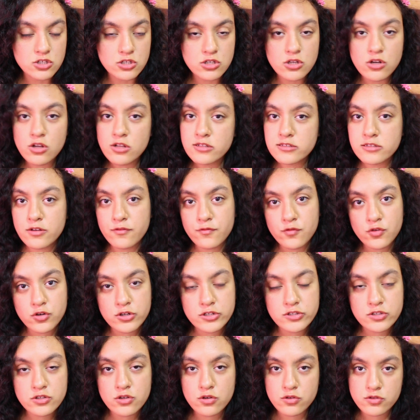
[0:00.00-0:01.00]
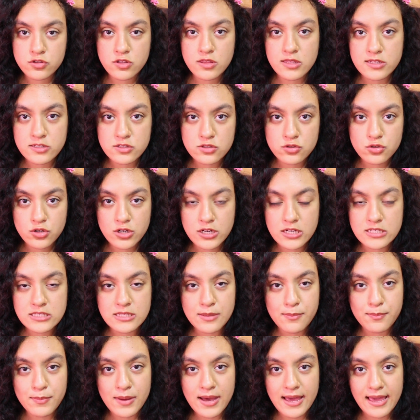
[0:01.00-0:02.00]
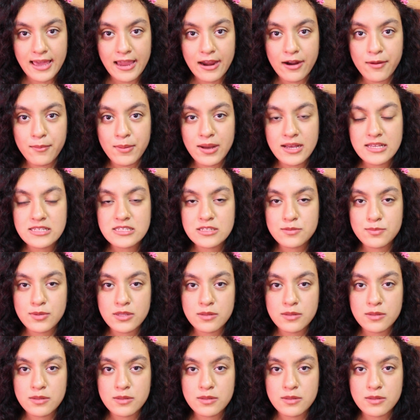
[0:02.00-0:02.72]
You can also of course go to the stores and buy hair masks,